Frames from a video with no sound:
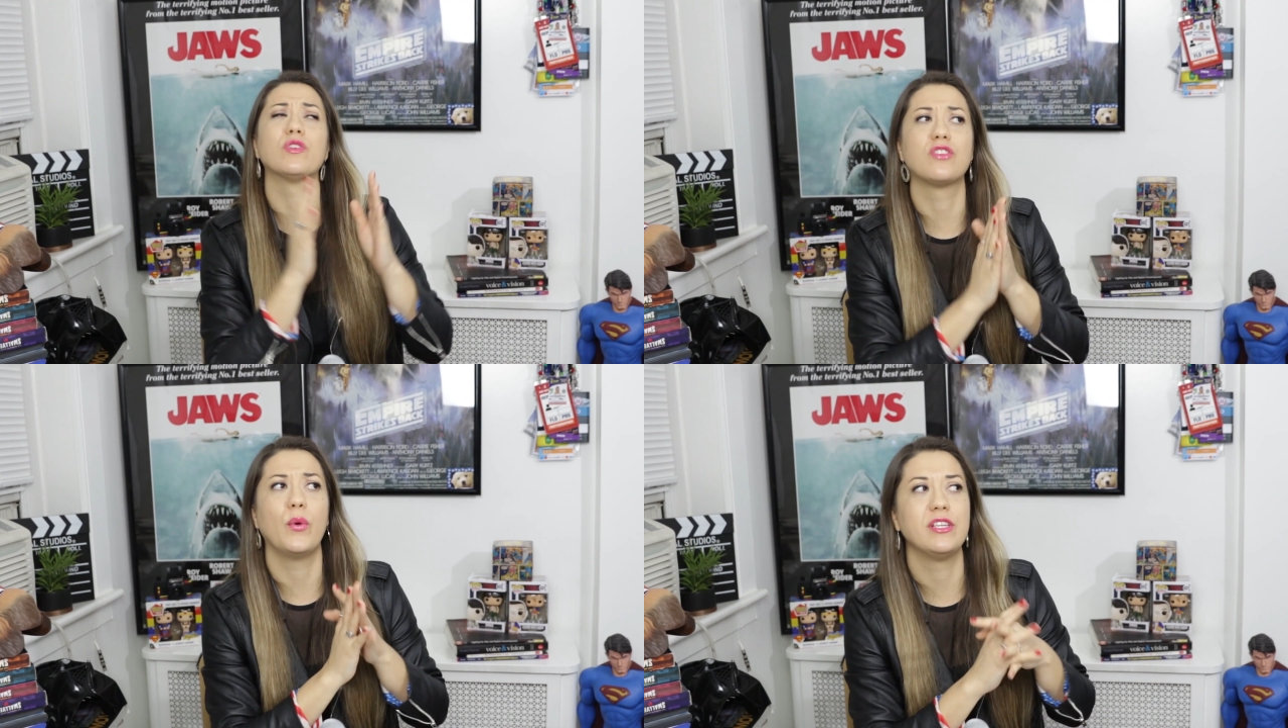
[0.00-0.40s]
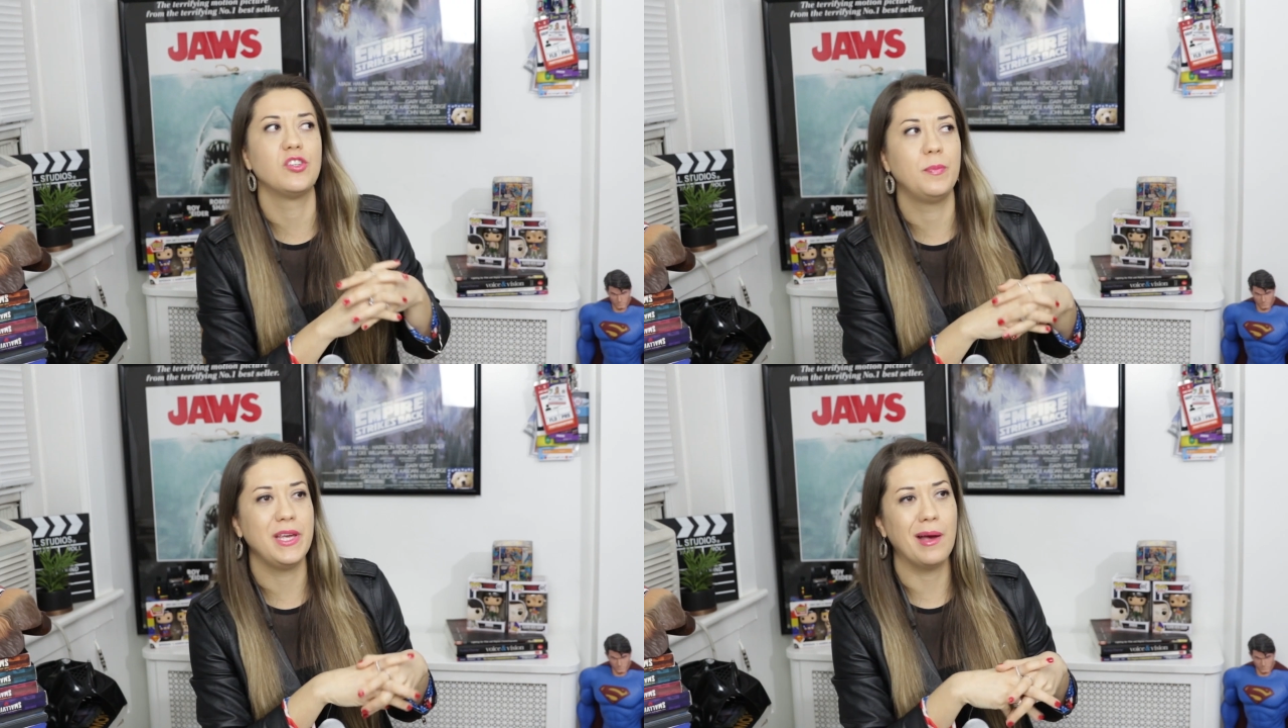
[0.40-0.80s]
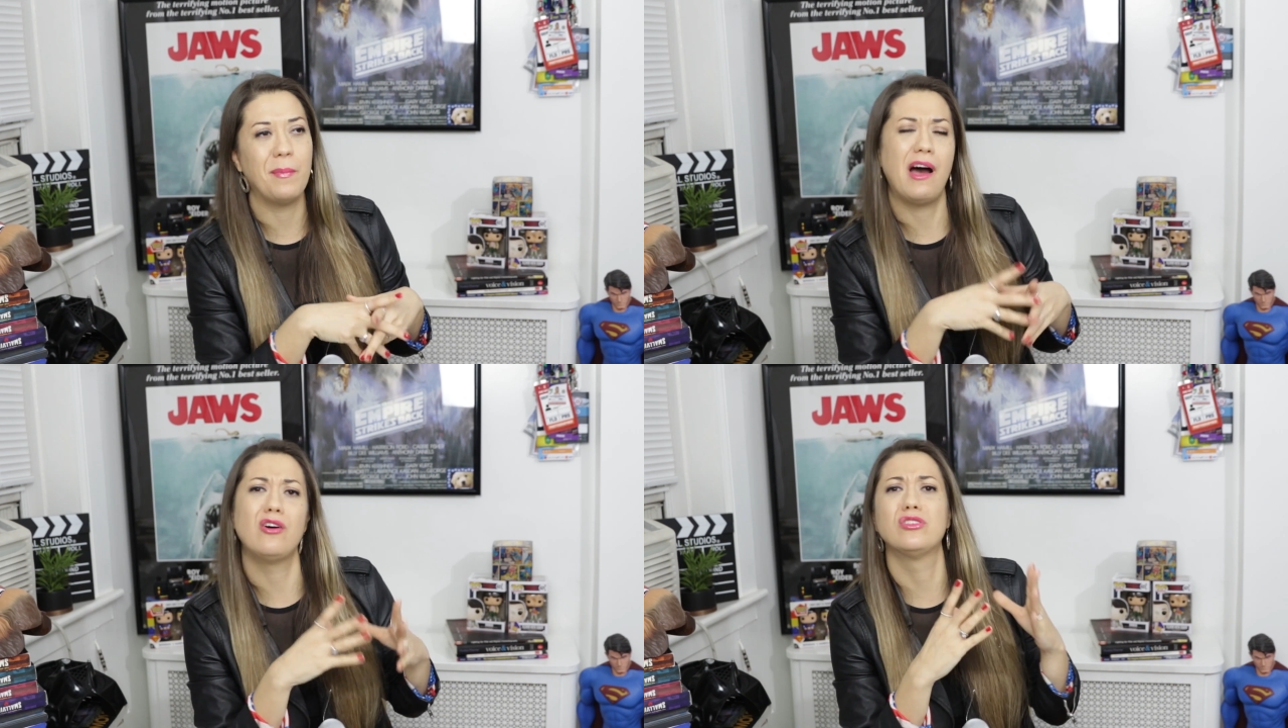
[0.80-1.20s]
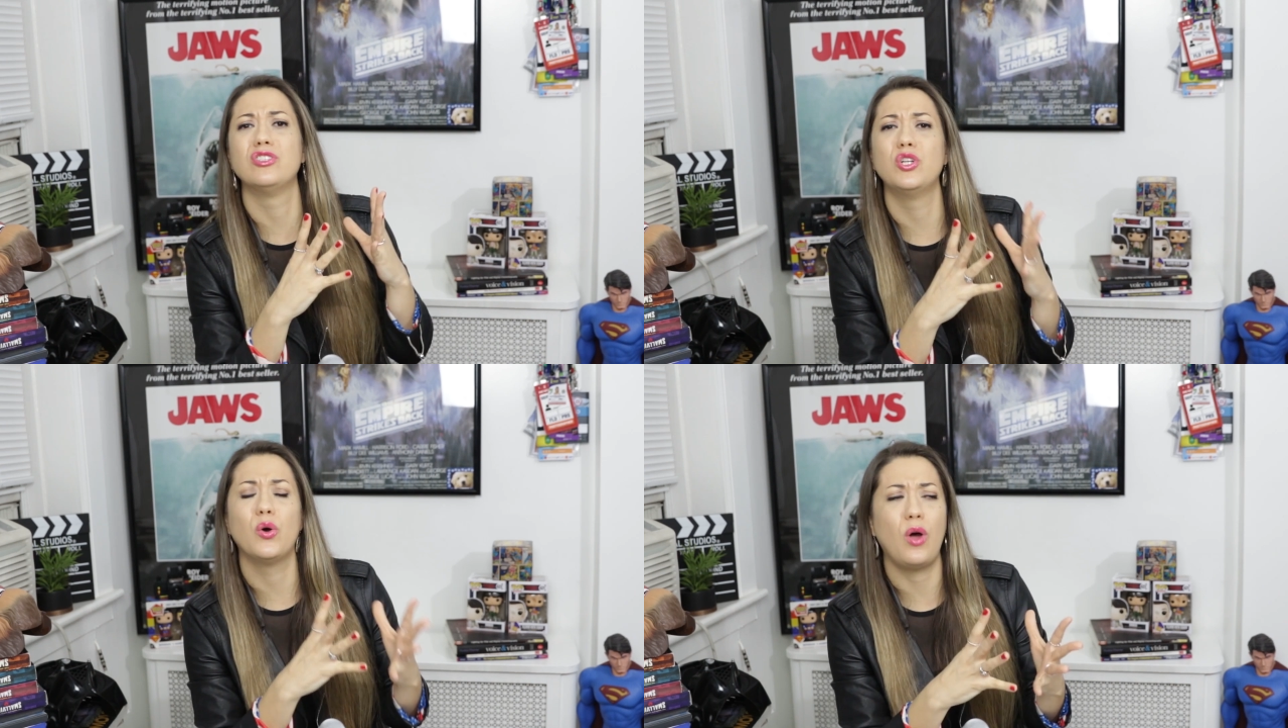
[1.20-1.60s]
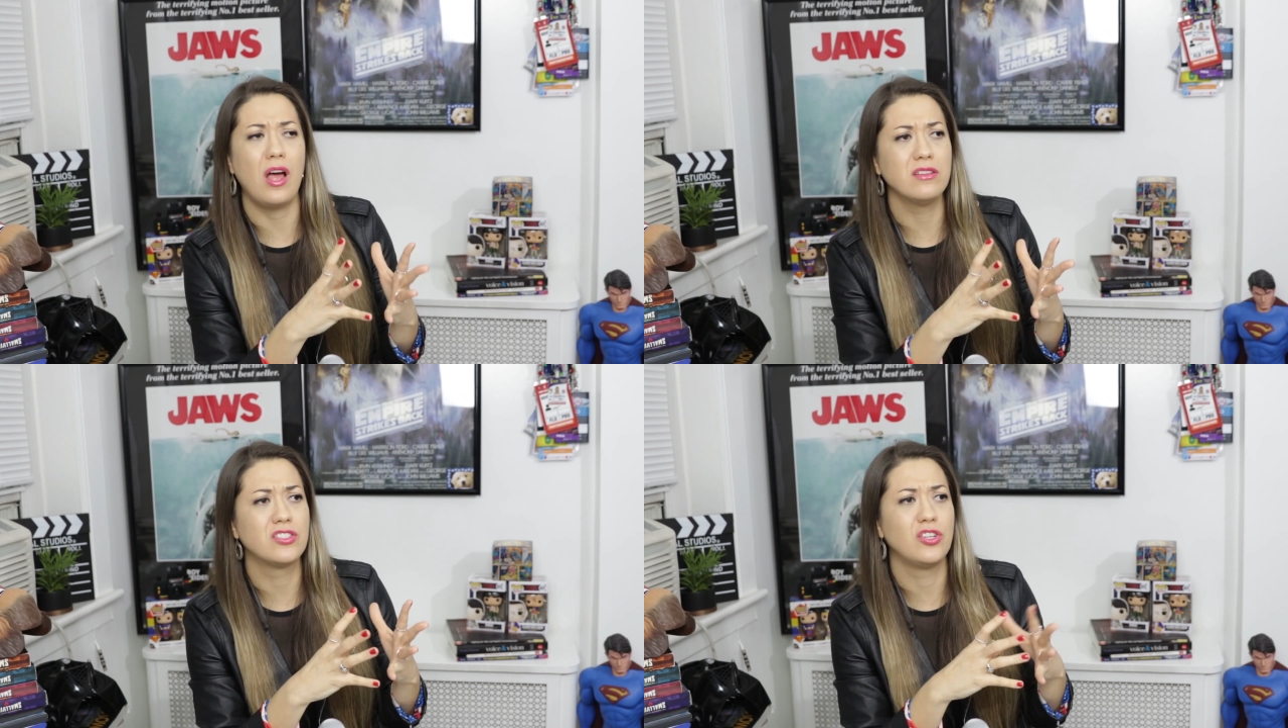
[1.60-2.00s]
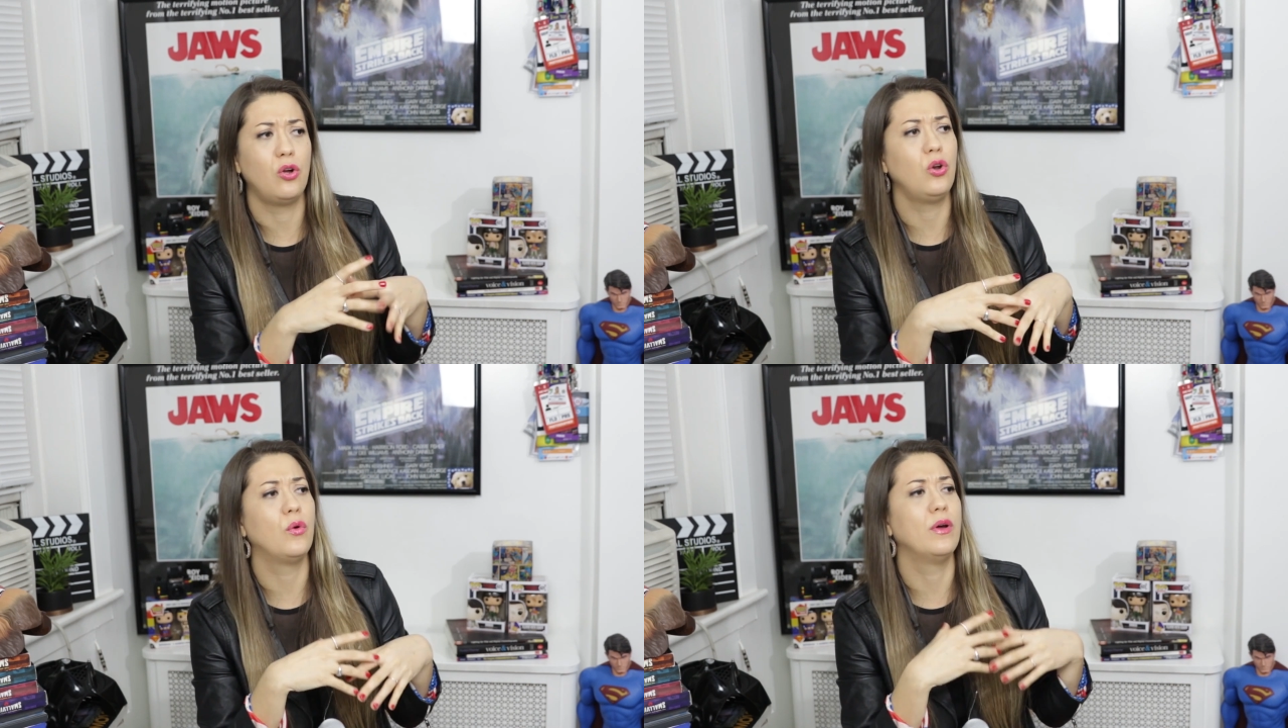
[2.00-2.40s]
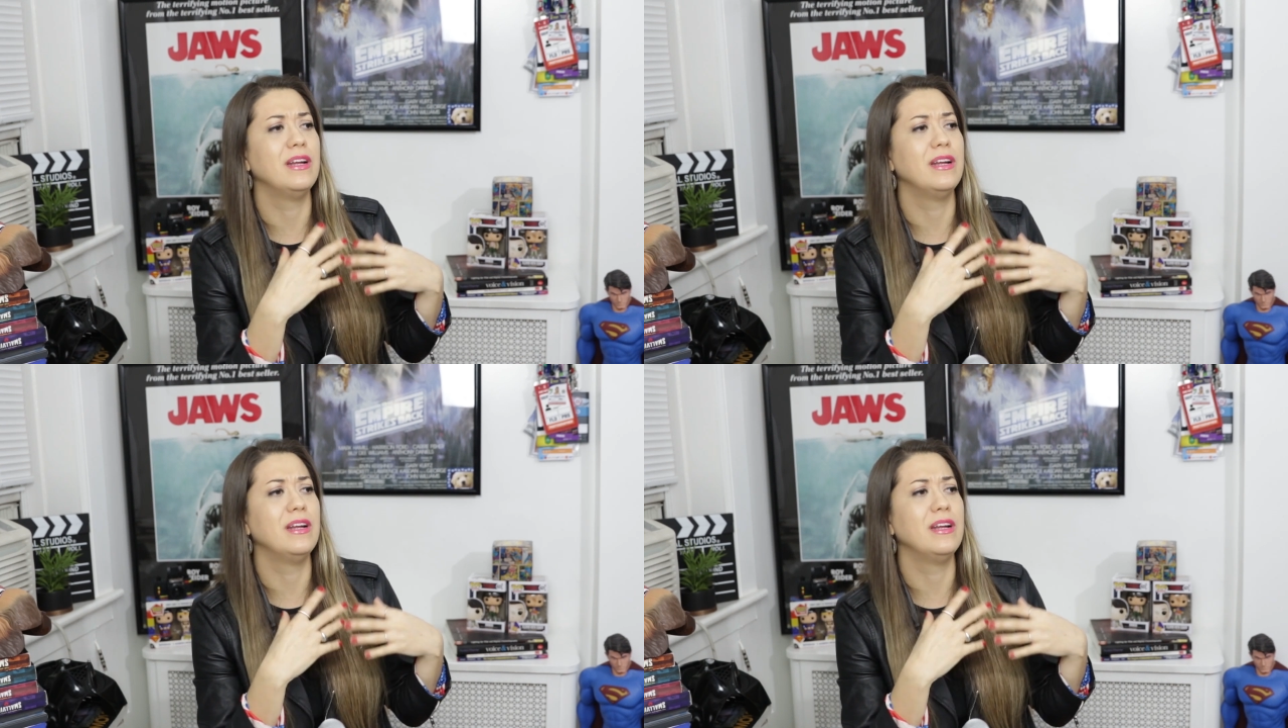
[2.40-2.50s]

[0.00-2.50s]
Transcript: was going to be about, you know, Han Solo